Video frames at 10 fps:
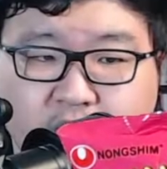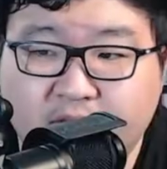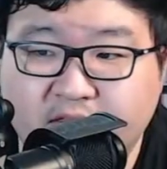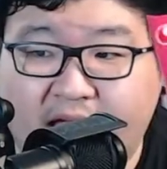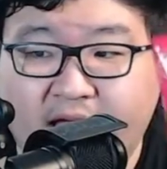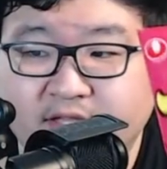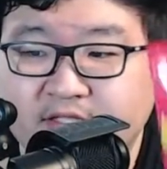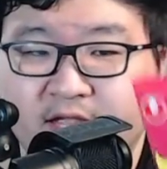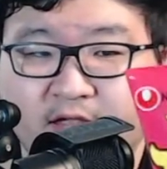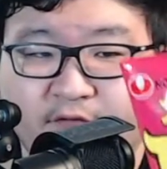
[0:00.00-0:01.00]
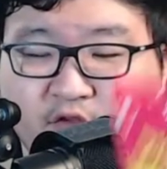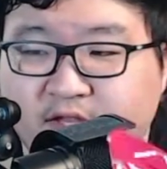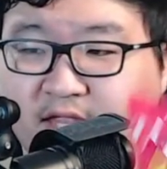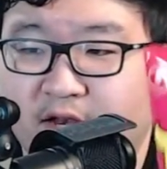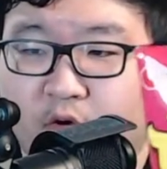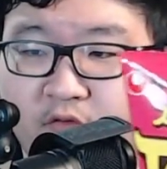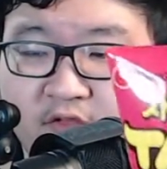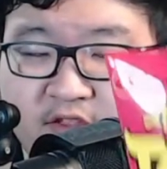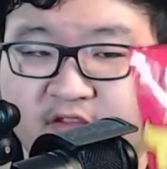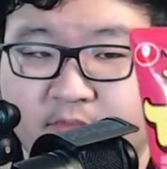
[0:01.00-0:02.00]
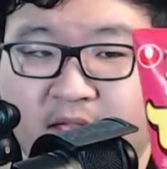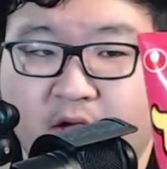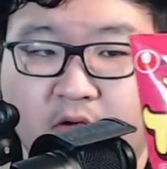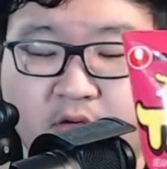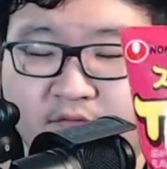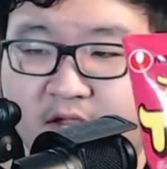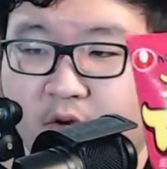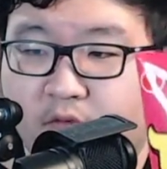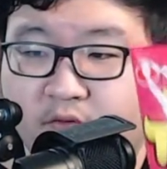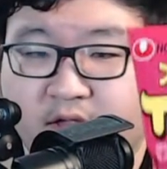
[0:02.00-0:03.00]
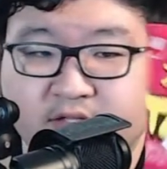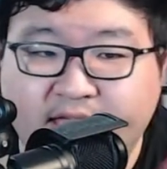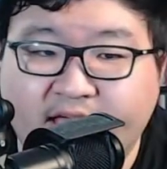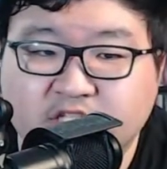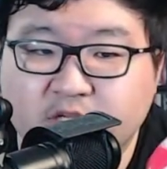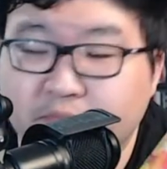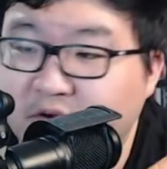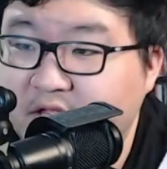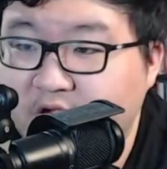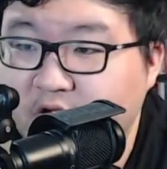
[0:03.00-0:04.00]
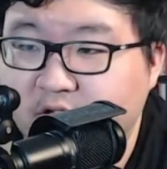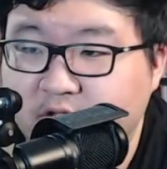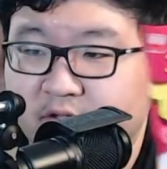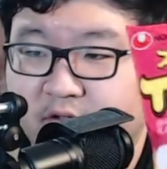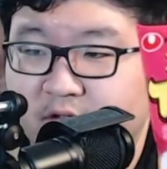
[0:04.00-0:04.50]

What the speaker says: but I say if you can get over the smell, if you get over it, it's actually pretty good.